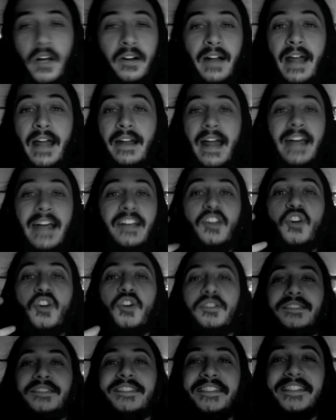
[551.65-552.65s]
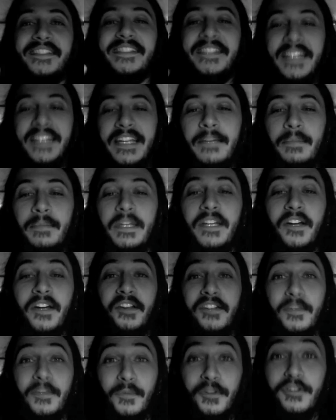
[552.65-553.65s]
and I couldn't see
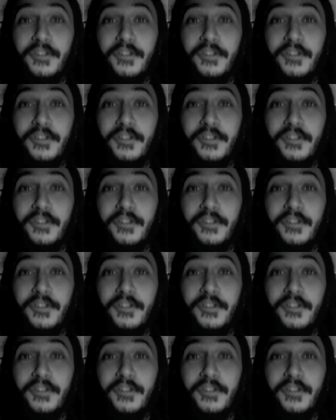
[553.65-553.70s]
because it was